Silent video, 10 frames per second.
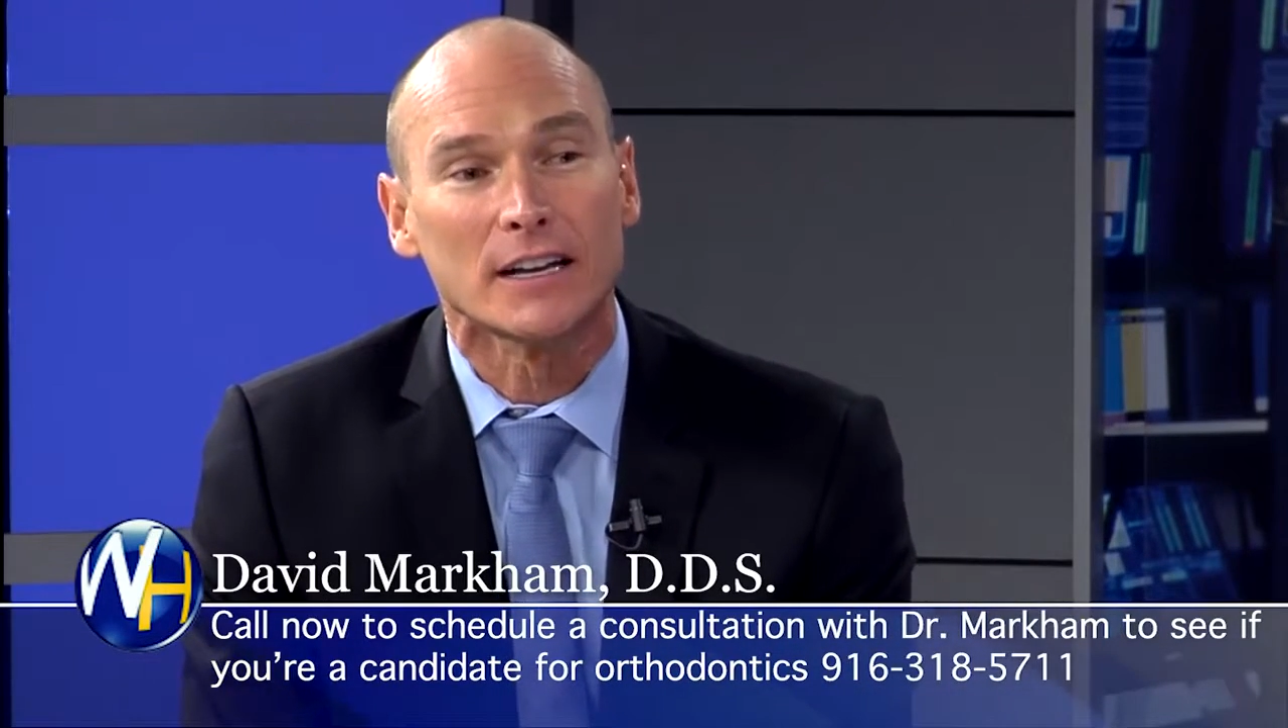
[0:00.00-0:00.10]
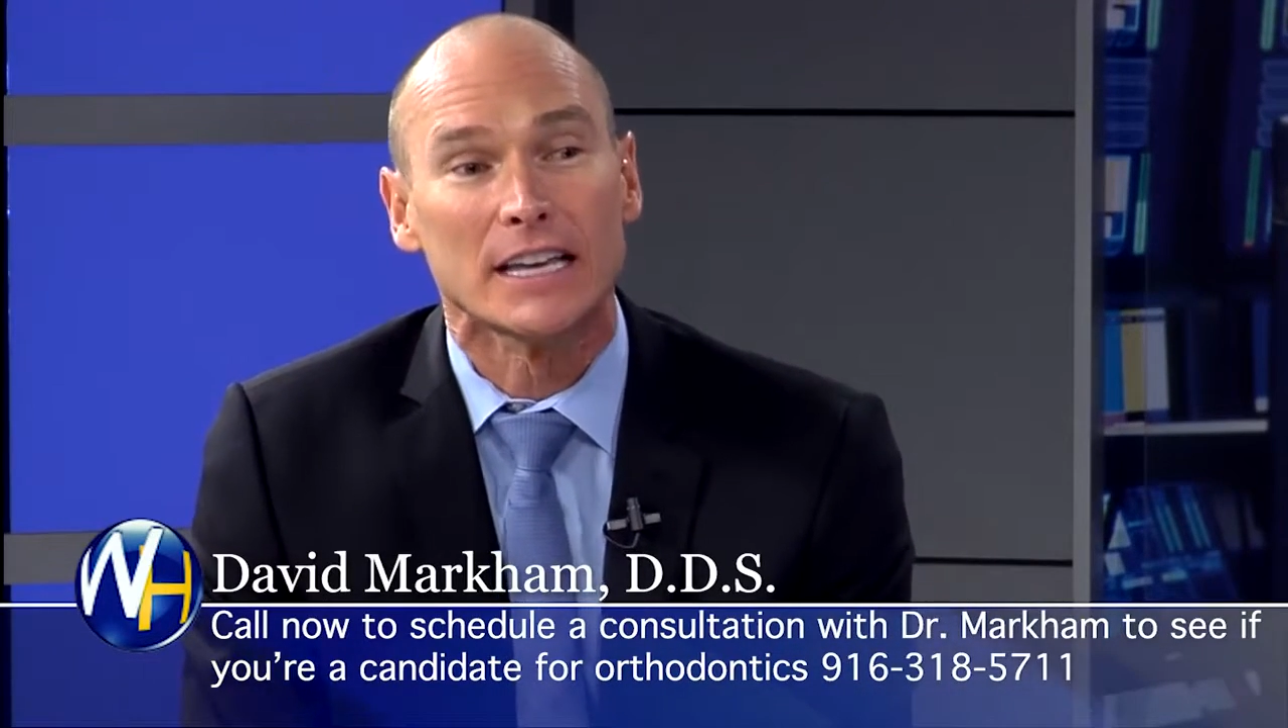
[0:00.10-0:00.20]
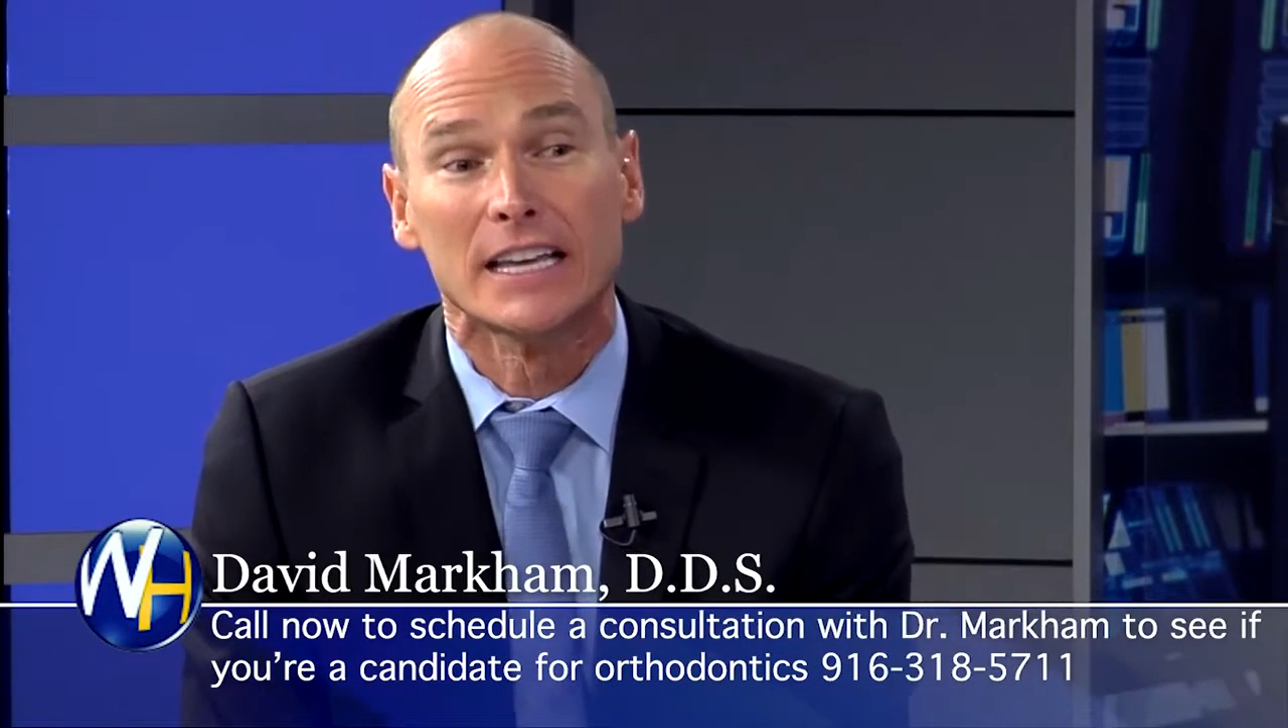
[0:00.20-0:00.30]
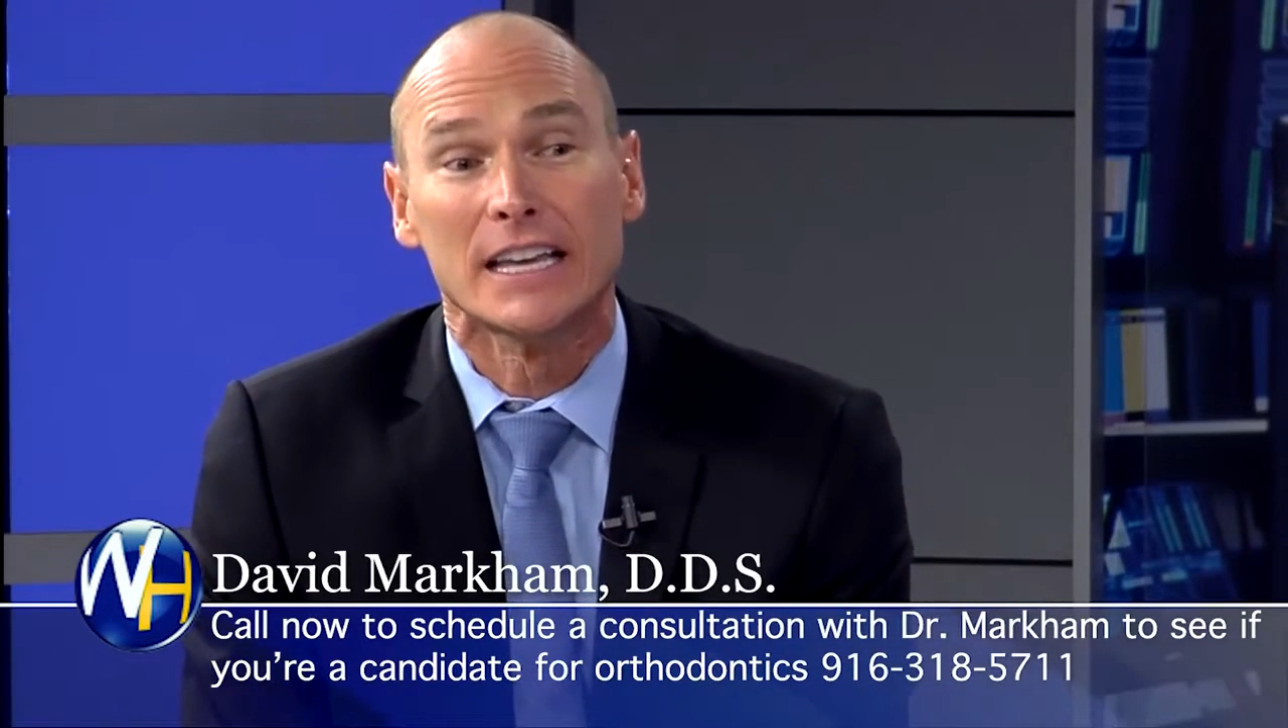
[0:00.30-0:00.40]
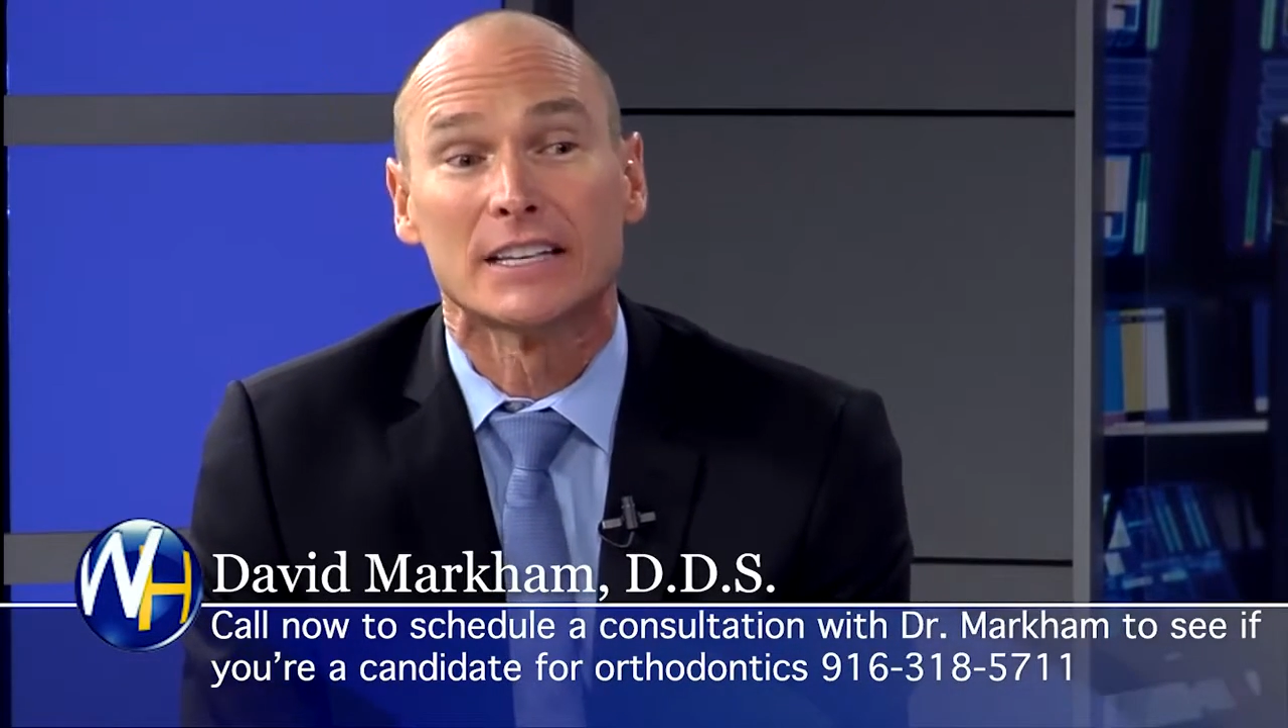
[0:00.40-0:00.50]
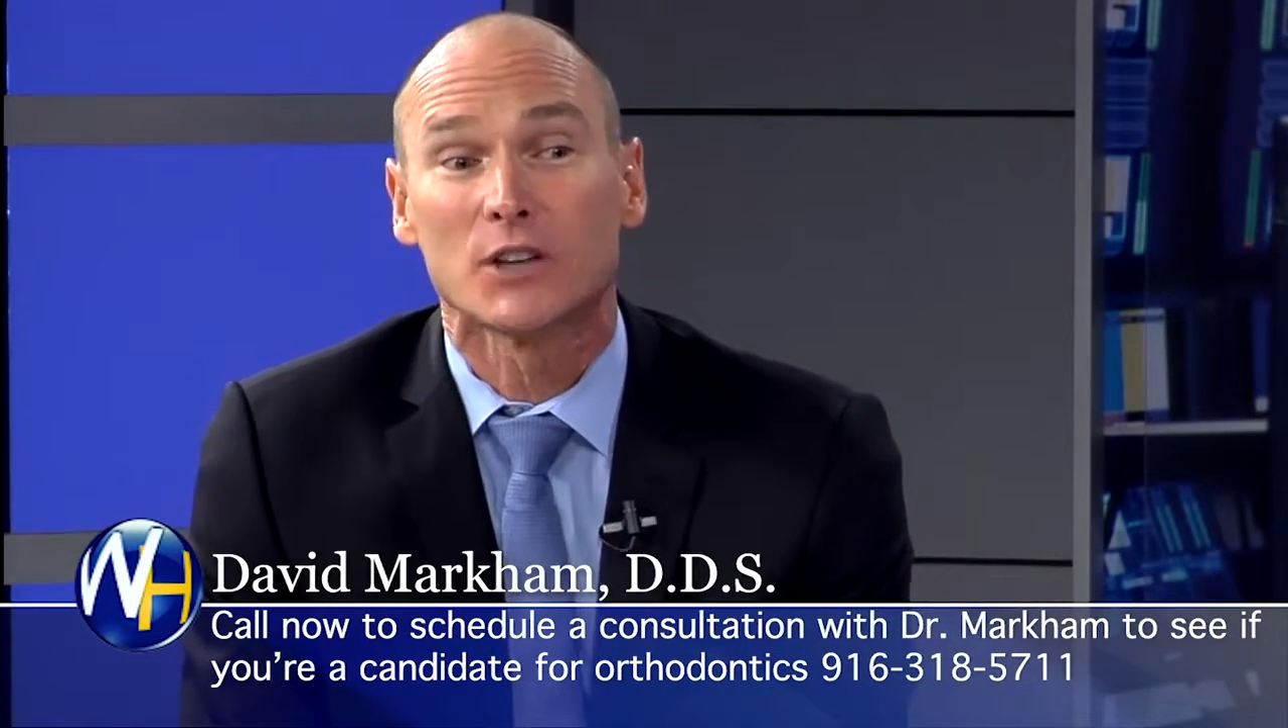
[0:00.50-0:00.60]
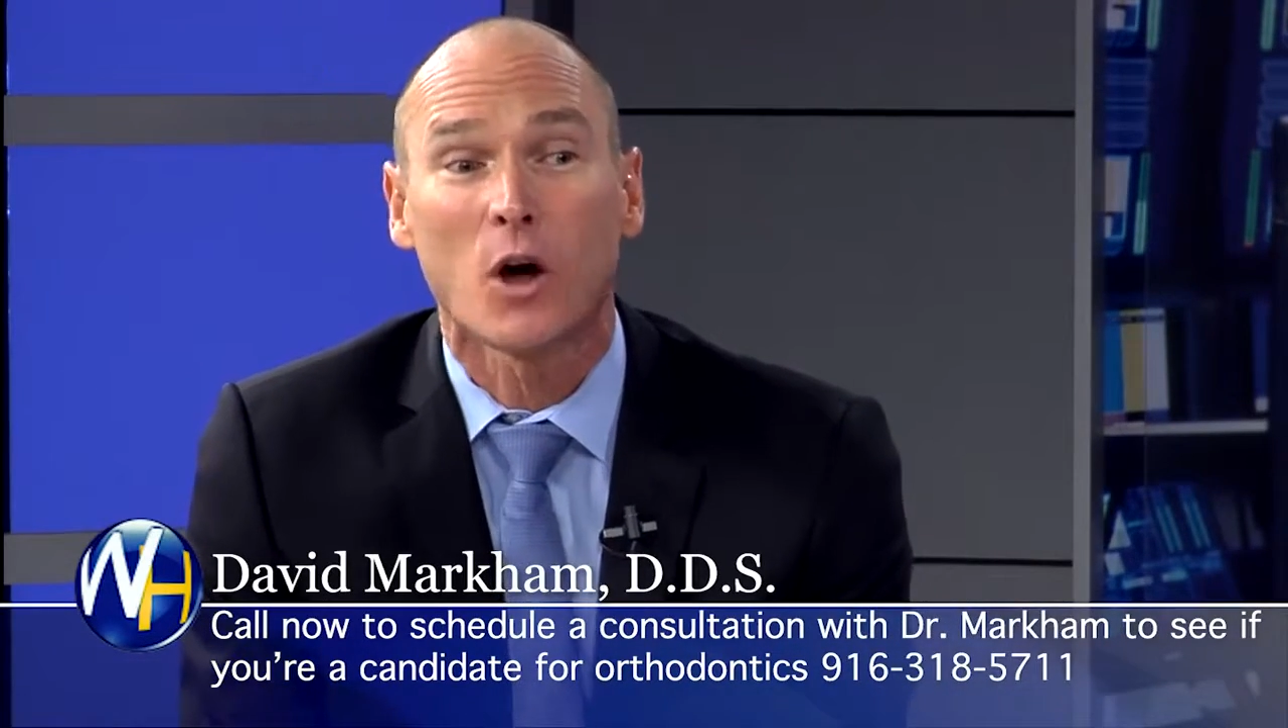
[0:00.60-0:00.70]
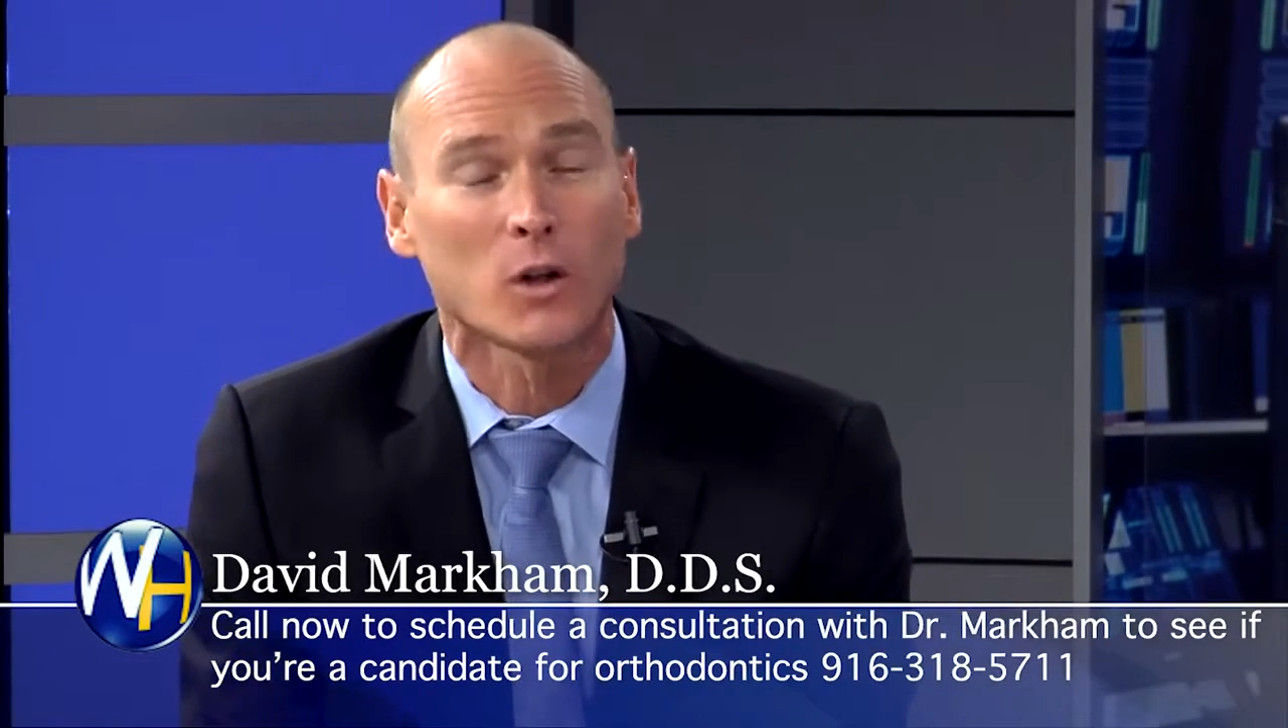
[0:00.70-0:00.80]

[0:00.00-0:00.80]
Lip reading: it's all